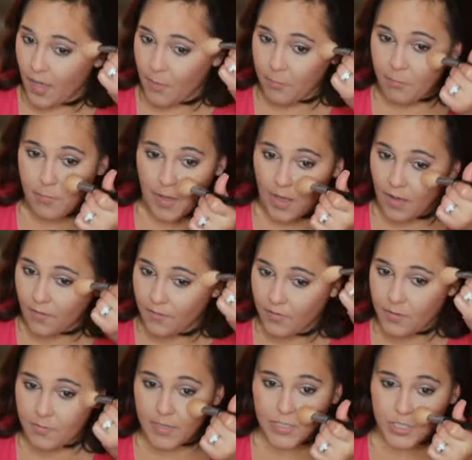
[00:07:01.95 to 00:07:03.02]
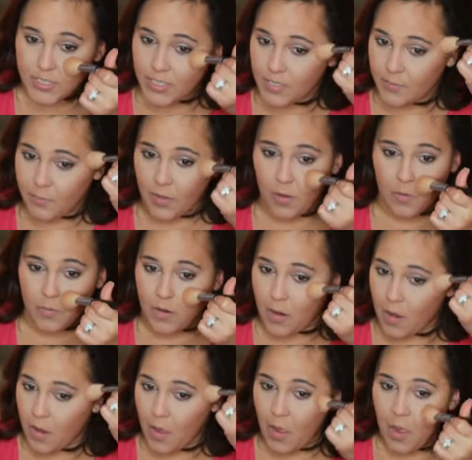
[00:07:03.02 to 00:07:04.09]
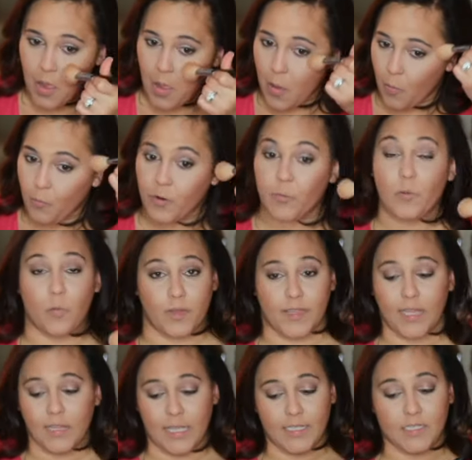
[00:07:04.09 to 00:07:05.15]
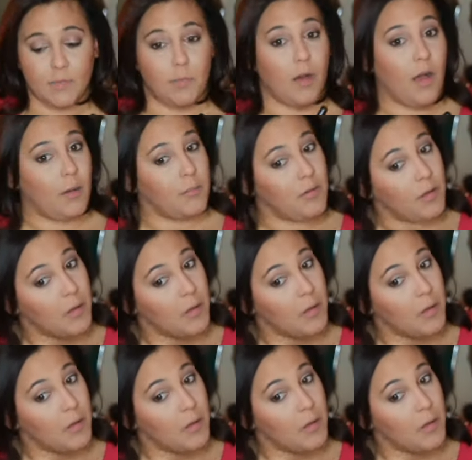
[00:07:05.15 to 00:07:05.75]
above my cheekbone where we want that light to pop.